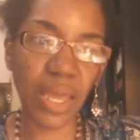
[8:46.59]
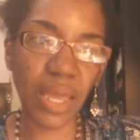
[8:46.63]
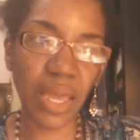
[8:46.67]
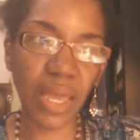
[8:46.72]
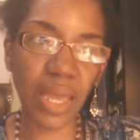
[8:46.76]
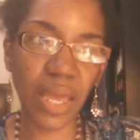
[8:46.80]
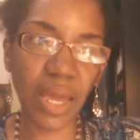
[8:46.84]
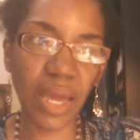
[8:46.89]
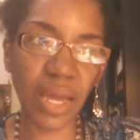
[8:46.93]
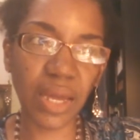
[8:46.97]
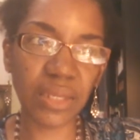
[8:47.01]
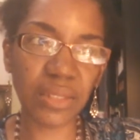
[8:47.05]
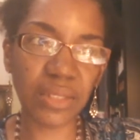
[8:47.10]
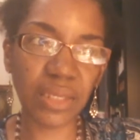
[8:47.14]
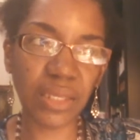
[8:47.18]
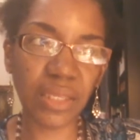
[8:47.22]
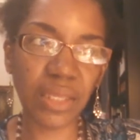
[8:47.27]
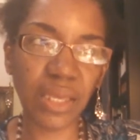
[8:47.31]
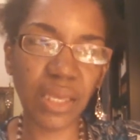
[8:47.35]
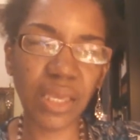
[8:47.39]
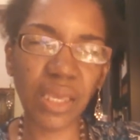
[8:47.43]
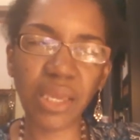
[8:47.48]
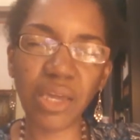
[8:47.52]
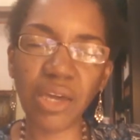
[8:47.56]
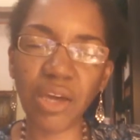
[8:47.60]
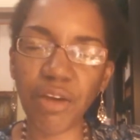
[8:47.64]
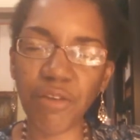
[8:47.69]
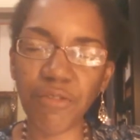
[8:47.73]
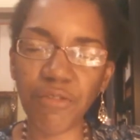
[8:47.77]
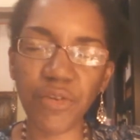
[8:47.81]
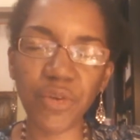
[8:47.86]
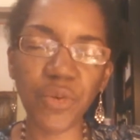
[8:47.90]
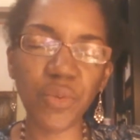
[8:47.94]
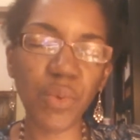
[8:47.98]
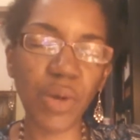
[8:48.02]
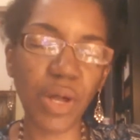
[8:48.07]
And I think he
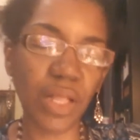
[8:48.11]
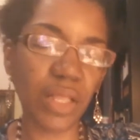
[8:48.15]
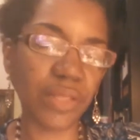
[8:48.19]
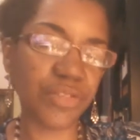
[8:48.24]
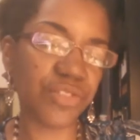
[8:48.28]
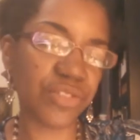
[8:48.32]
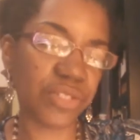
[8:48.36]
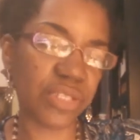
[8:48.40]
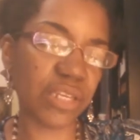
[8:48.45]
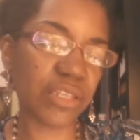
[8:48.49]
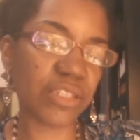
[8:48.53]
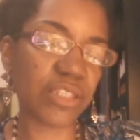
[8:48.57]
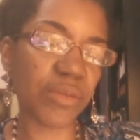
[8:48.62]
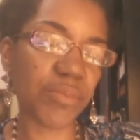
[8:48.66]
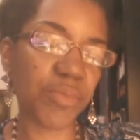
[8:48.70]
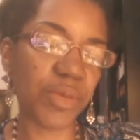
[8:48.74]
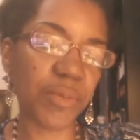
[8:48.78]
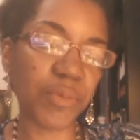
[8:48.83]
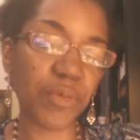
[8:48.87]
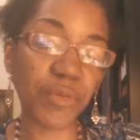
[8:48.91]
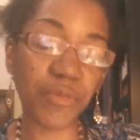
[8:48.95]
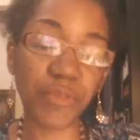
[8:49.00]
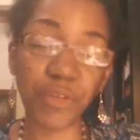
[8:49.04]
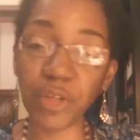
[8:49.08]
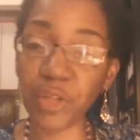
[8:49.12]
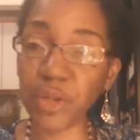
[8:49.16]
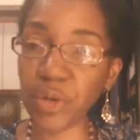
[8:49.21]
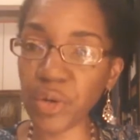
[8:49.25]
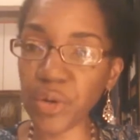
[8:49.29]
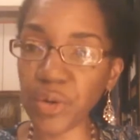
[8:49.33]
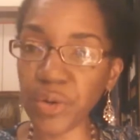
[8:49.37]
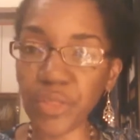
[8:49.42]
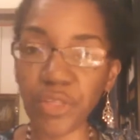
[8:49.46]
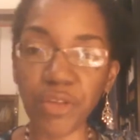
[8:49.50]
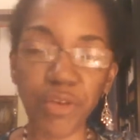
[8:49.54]
covered well just how some people feel hurt.